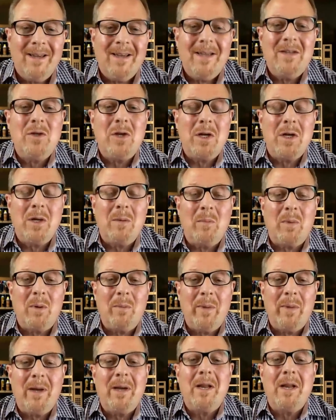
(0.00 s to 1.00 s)
easy to
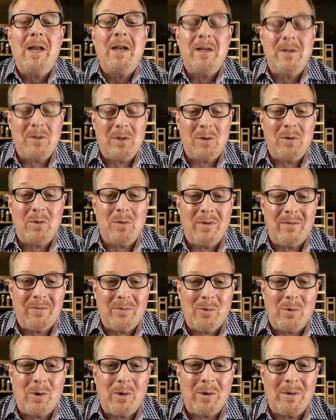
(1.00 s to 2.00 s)
implement, and easy to
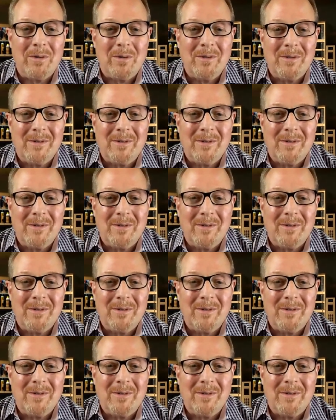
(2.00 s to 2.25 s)
afford.